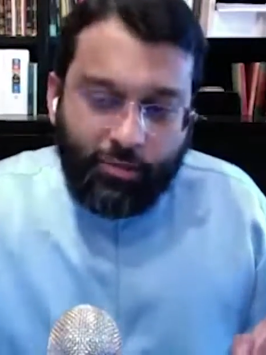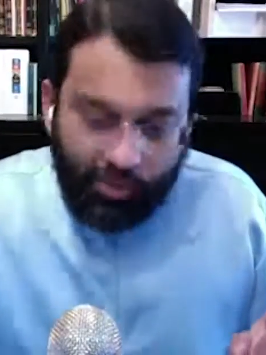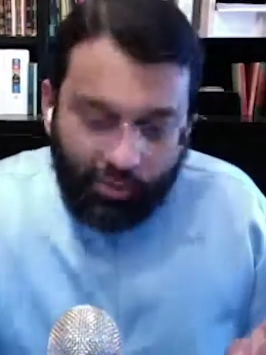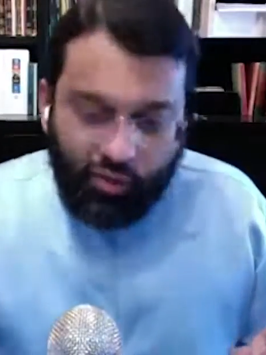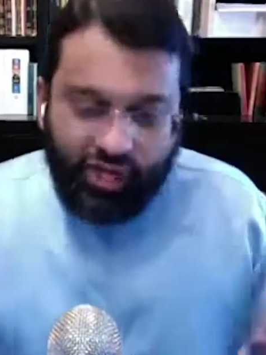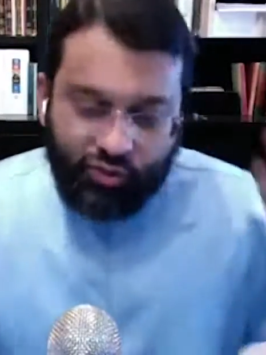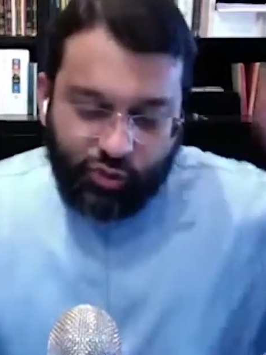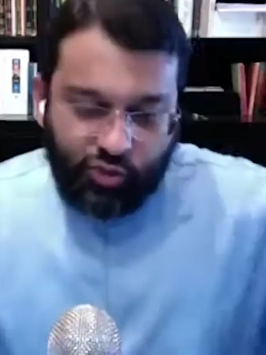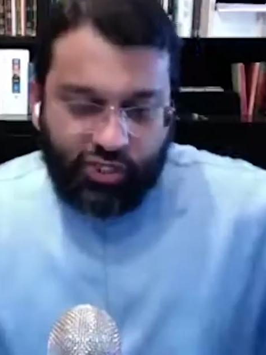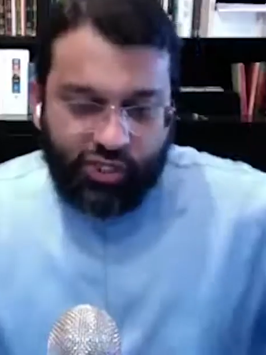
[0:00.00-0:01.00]
memorize
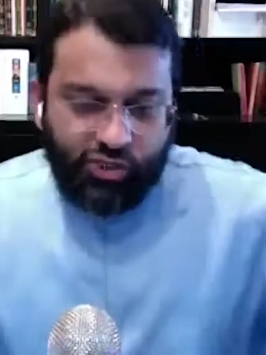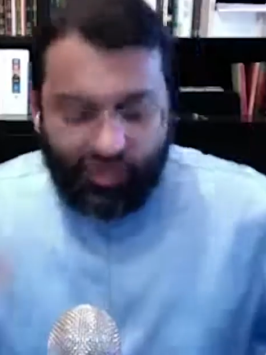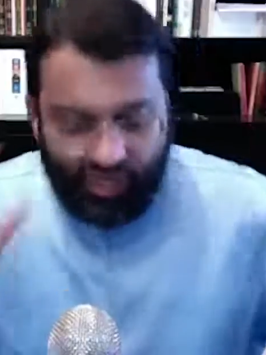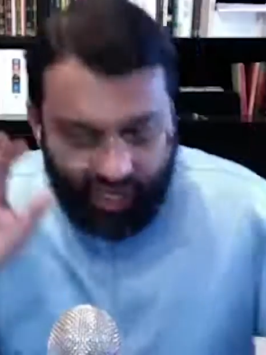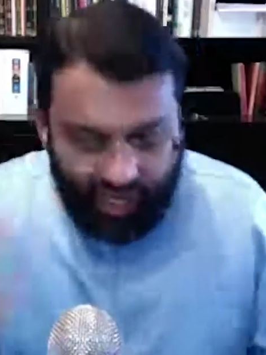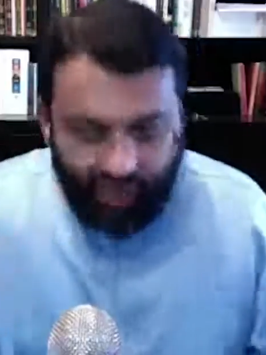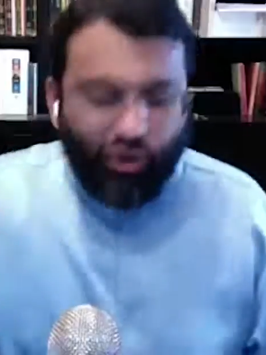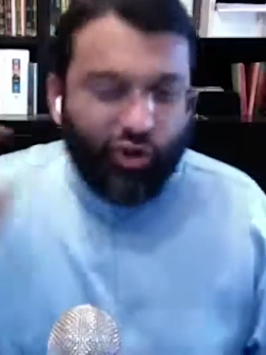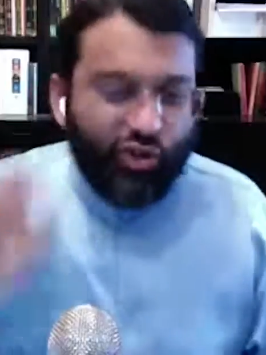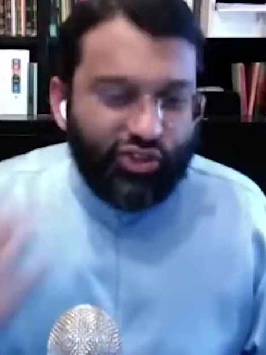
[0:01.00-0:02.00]
what your teachers say and
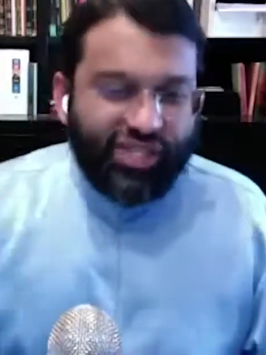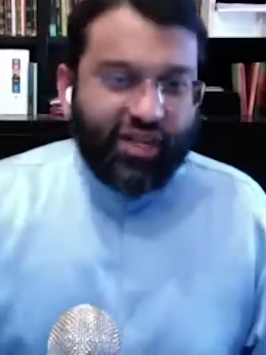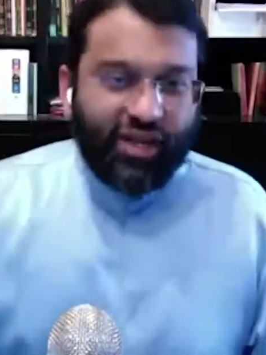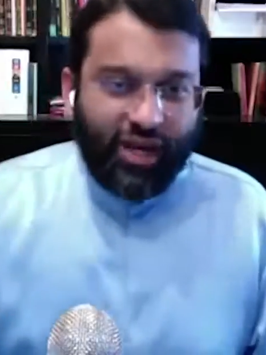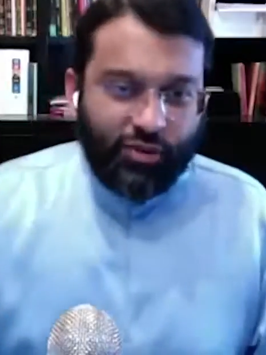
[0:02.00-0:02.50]
regurgitate it